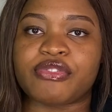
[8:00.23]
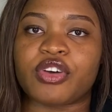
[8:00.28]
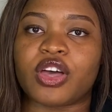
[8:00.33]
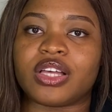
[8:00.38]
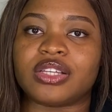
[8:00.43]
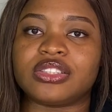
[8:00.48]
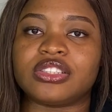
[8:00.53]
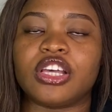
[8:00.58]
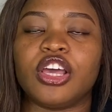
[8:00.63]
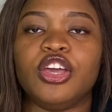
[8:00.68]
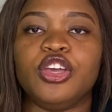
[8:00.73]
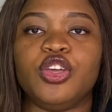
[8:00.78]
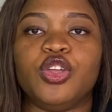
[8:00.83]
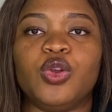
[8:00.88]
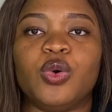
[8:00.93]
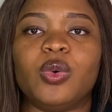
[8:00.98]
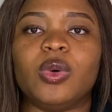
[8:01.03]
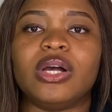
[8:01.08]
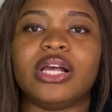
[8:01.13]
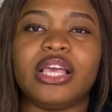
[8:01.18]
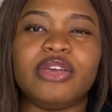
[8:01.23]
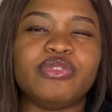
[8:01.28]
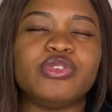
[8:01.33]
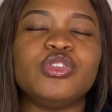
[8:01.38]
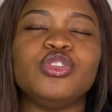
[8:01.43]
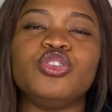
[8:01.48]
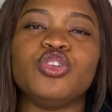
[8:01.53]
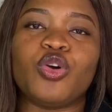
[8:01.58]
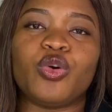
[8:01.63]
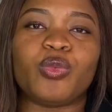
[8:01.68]
first, you know,
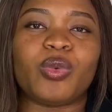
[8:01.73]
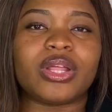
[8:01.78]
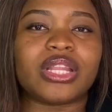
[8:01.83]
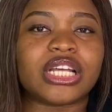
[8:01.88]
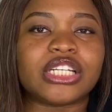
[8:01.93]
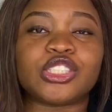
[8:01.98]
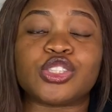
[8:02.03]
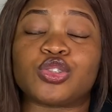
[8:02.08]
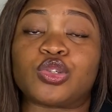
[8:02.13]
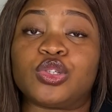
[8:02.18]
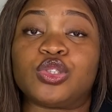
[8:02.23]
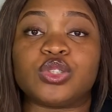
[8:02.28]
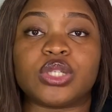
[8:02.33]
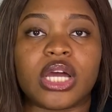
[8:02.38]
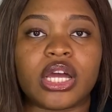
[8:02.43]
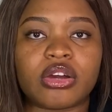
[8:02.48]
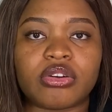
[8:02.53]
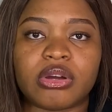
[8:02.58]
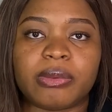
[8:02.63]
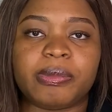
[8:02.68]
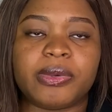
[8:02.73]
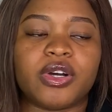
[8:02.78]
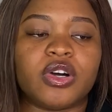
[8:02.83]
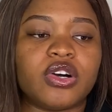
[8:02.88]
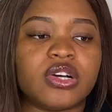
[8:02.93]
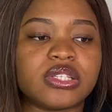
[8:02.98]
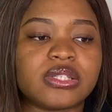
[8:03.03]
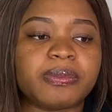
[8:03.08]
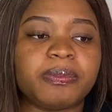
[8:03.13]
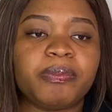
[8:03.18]
even know whether she's going to agree,
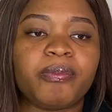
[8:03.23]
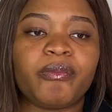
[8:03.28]
because